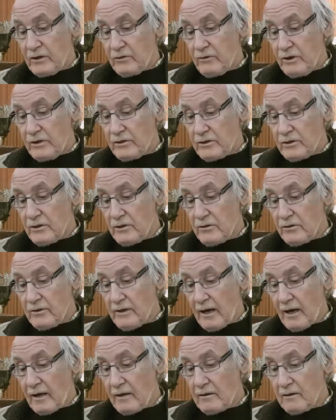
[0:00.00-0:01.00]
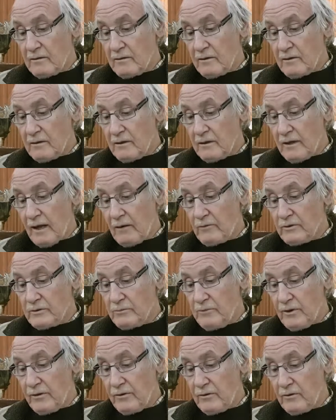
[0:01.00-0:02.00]
creature that was
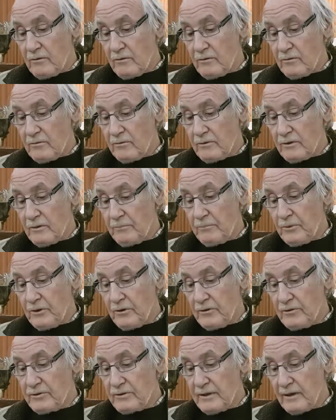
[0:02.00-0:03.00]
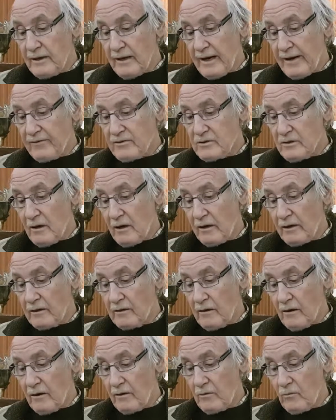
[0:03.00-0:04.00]
with you, the birds, the livestock, and
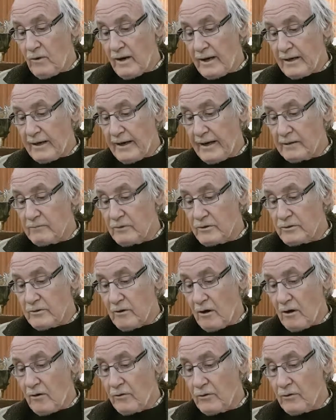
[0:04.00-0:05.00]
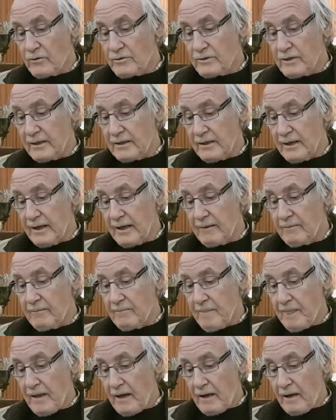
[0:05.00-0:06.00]
all the wild animals, all those that came
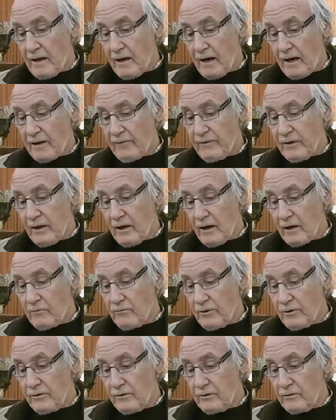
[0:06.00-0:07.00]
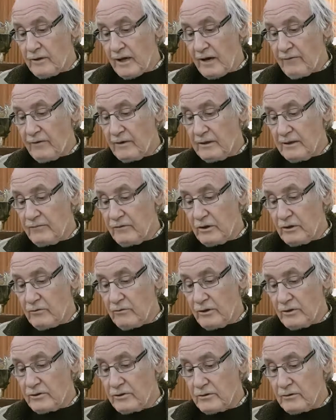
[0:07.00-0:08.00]
out of the ark with you, every living
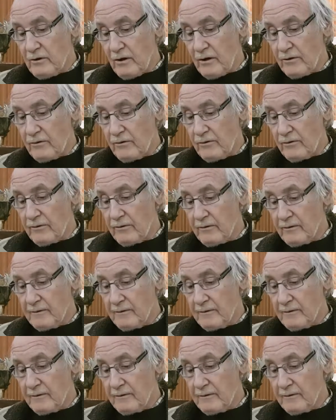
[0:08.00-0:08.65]
creature on earth.